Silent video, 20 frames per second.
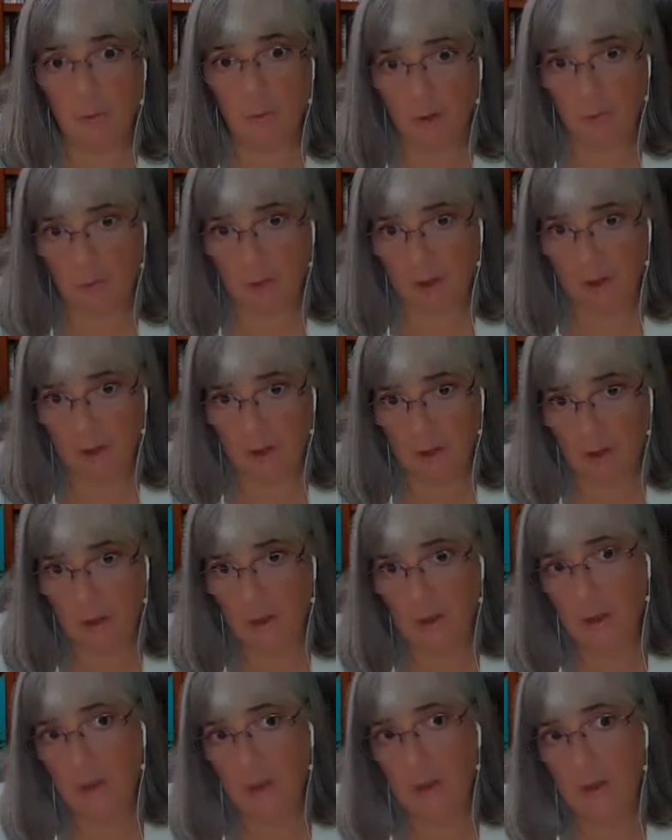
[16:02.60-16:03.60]
formula
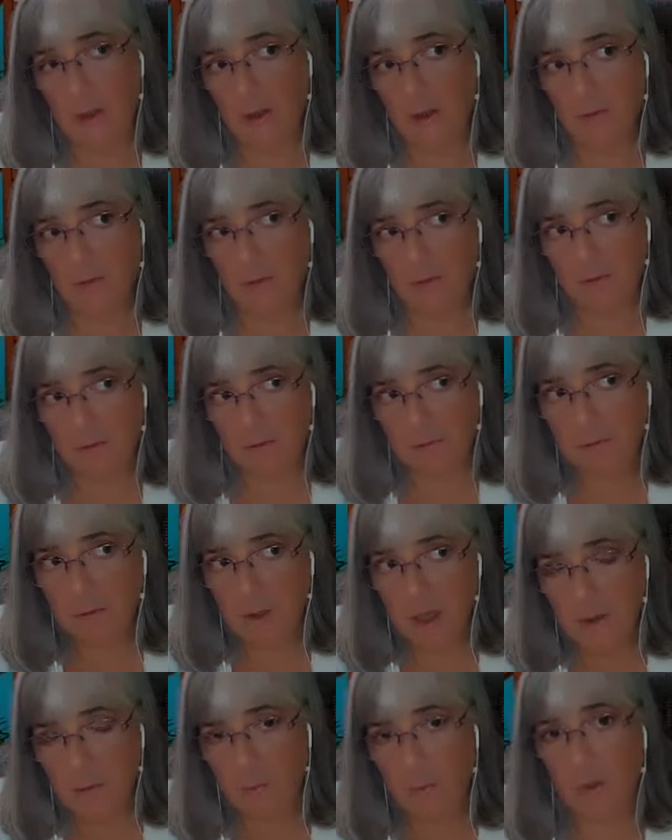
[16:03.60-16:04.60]

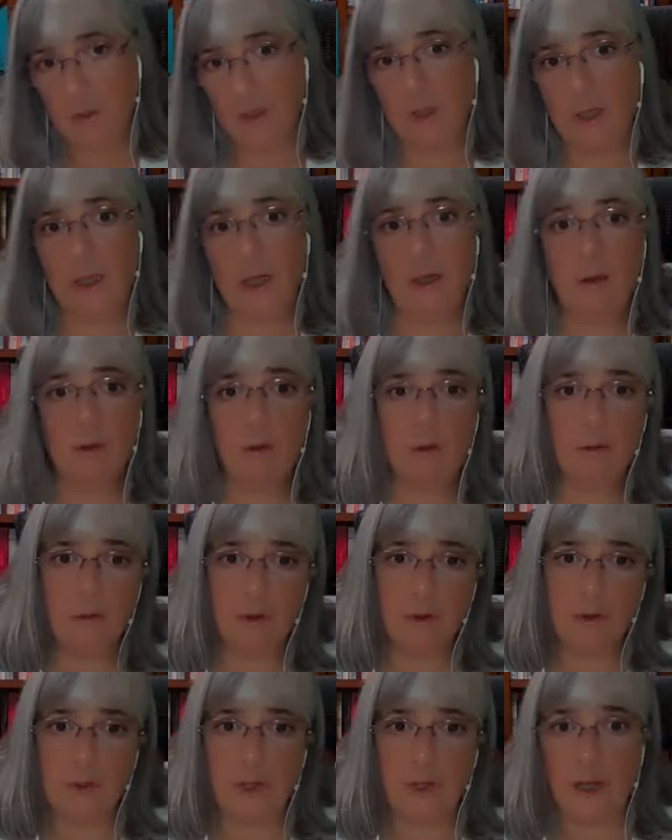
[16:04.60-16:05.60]
frequently
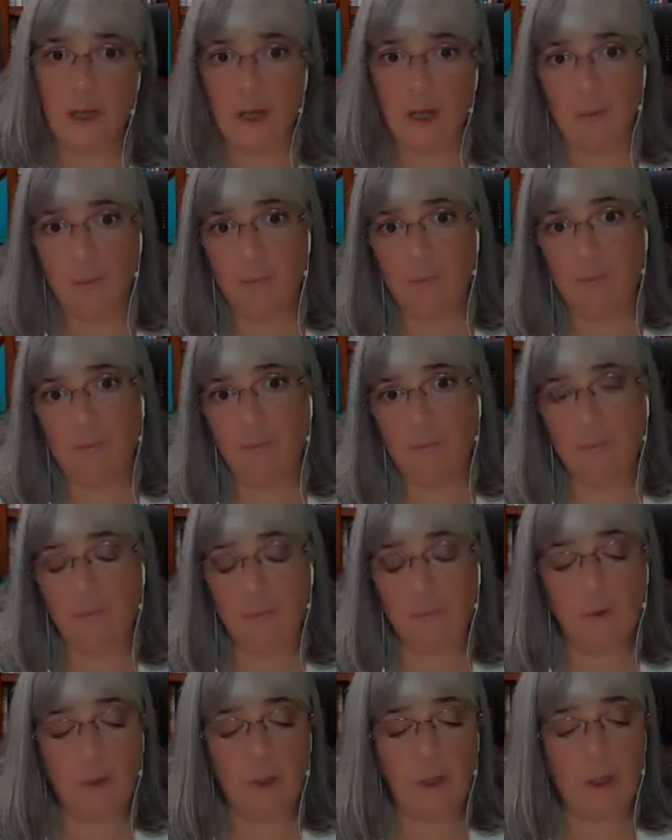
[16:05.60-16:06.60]
over time.
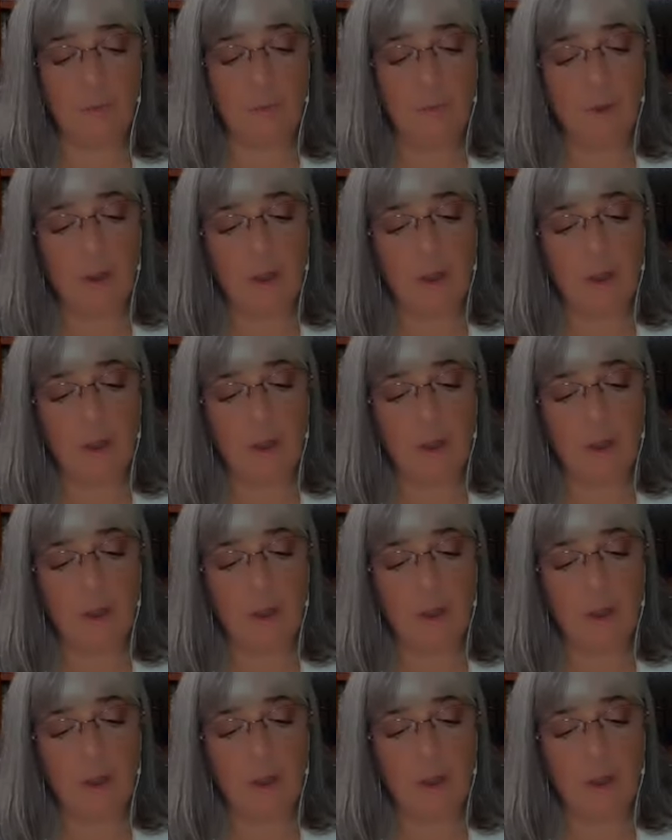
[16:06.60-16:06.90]
Okay.